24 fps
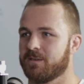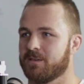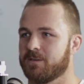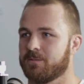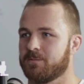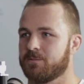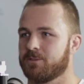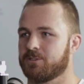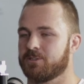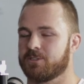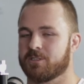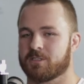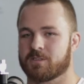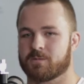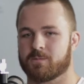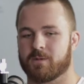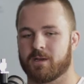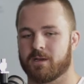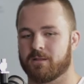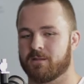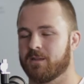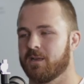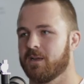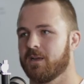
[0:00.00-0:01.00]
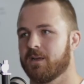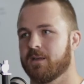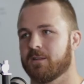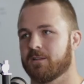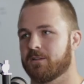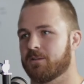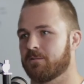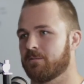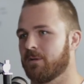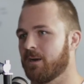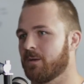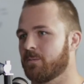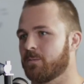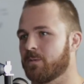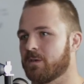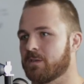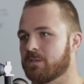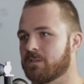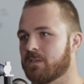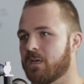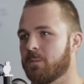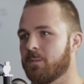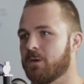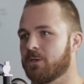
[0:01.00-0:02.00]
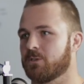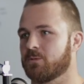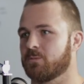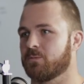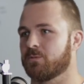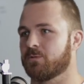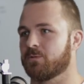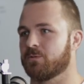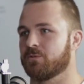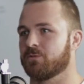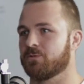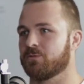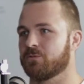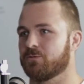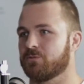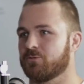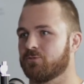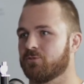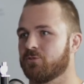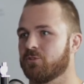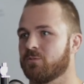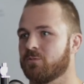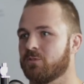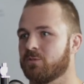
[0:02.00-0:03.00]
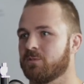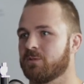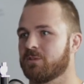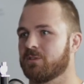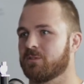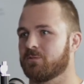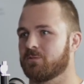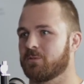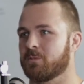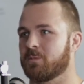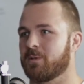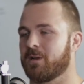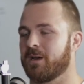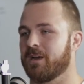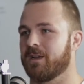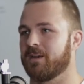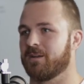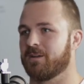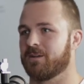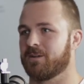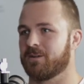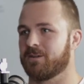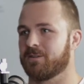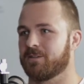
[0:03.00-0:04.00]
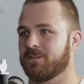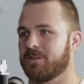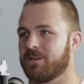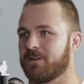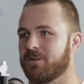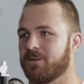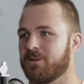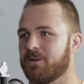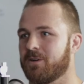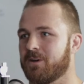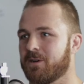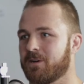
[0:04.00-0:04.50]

which just made the rugby so much more enjoyable because we're playing at a high